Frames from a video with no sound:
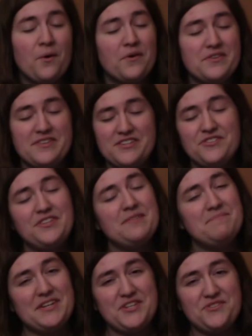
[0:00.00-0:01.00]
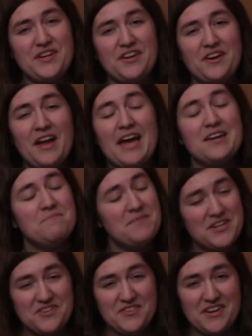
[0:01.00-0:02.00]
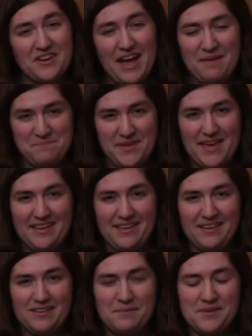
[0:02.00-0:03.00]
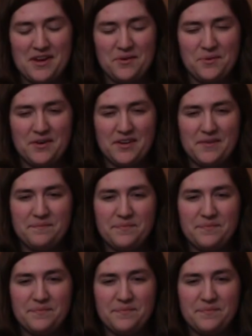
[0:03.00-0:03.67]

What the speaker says: or the district administrator at administrator@pakeyclub.org.